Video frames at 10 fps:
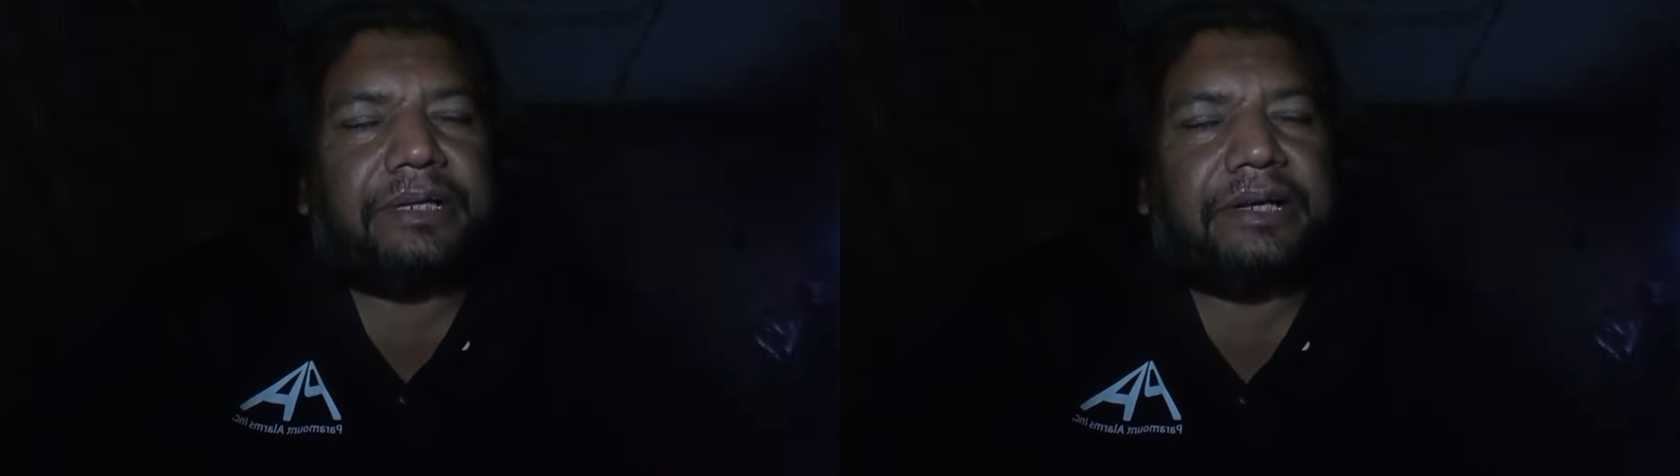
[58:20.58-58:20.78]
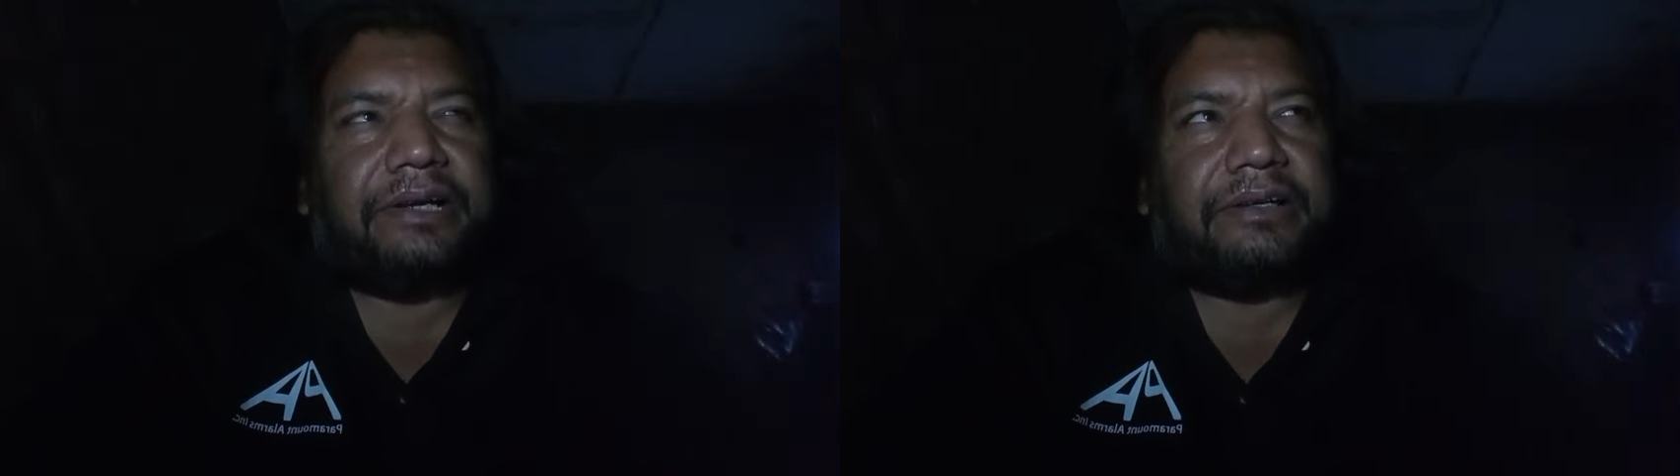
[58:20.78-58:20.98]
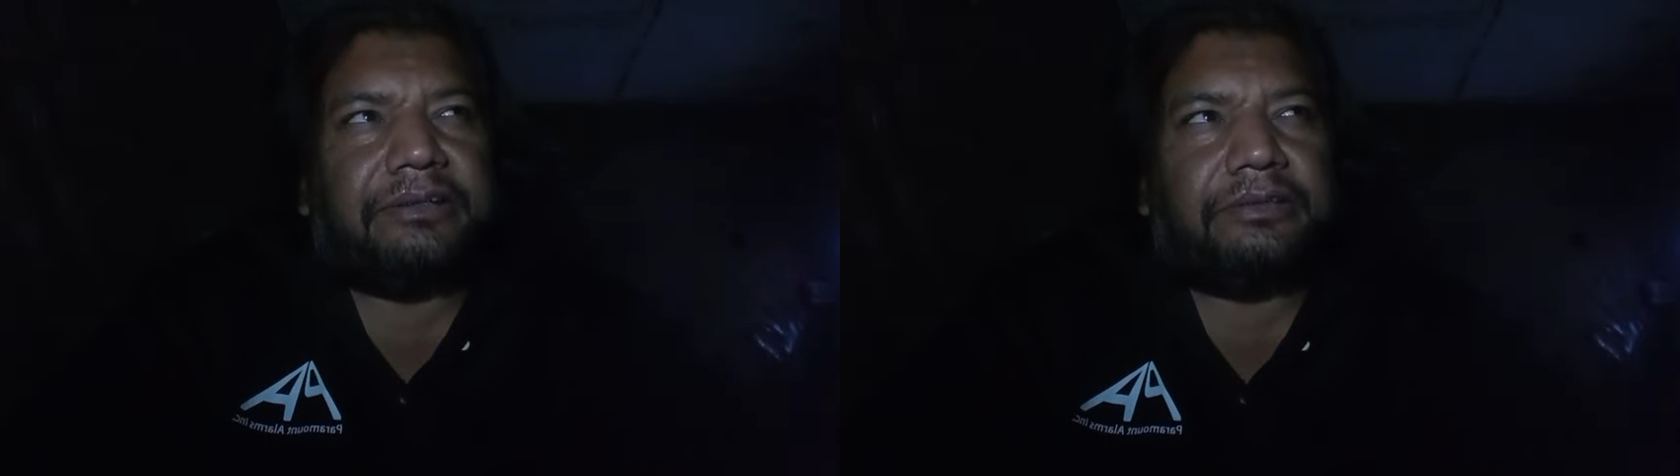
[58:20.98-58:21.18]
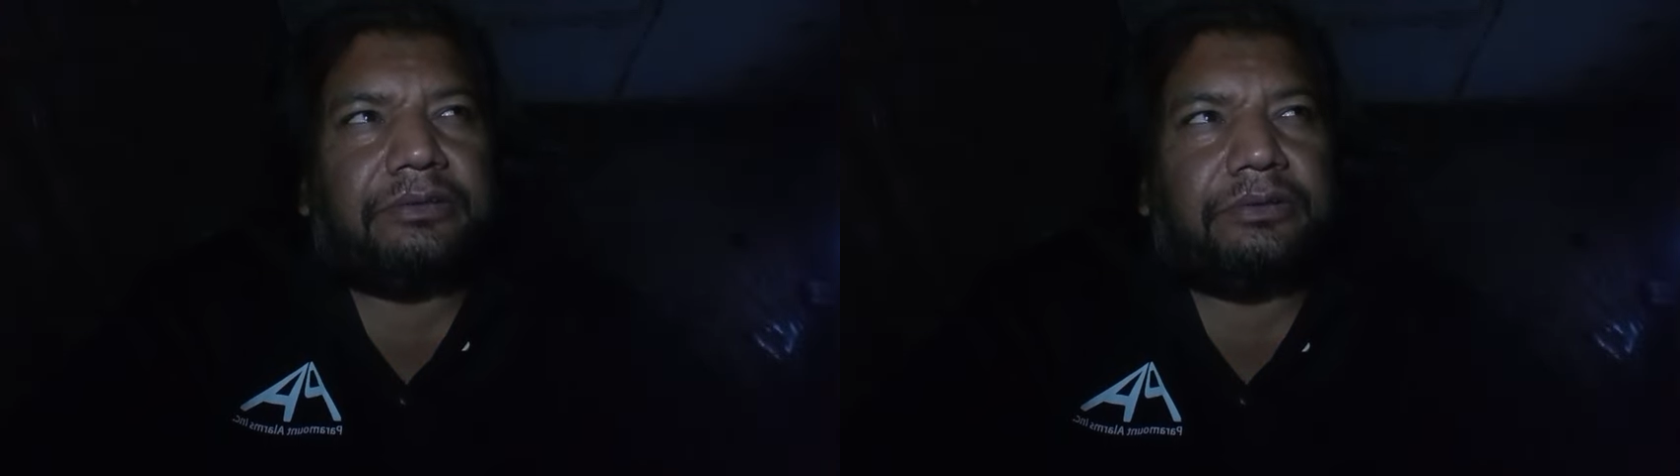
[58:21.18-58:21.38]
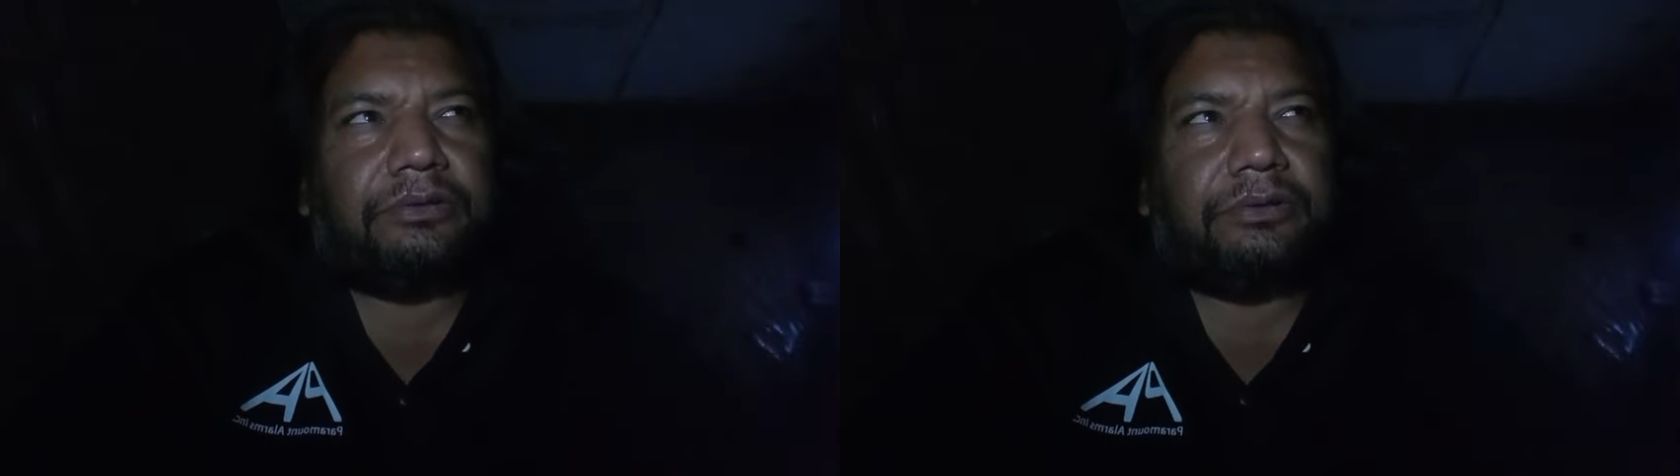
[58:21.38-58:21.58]
as
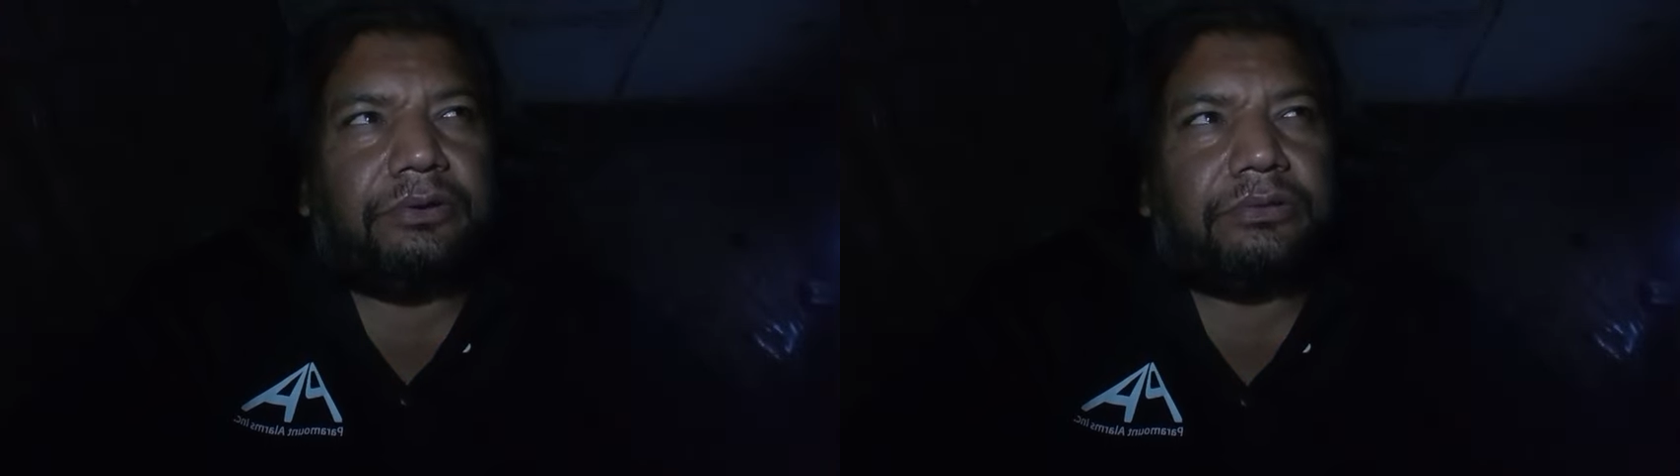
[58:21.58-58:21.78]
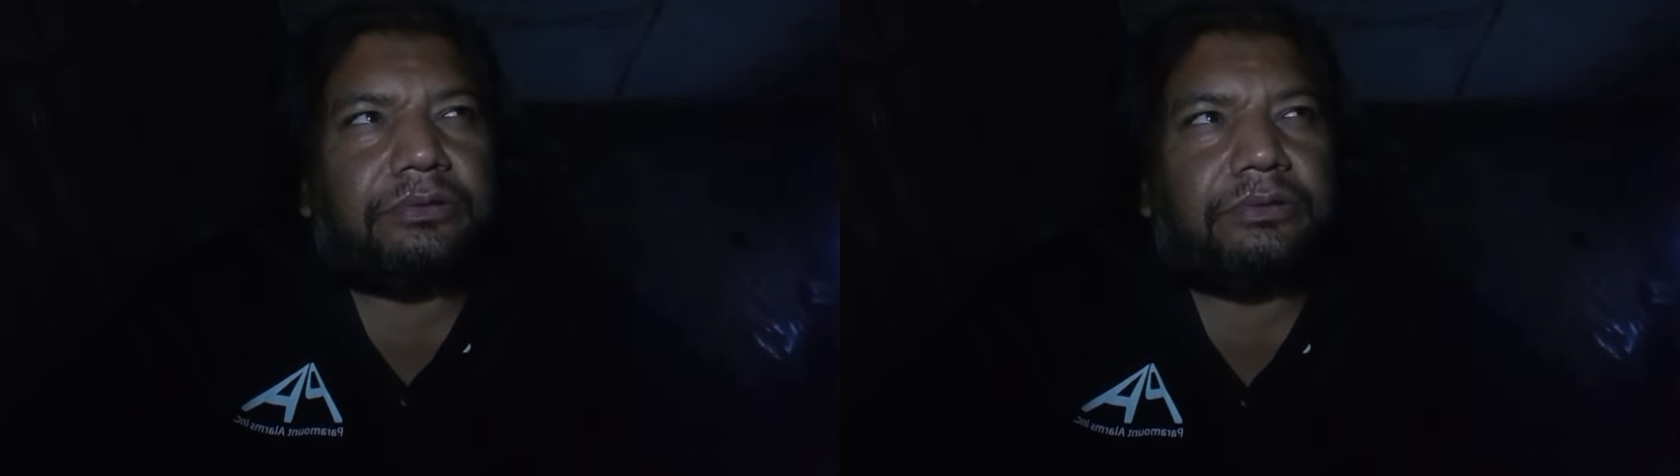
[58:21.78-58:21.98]
not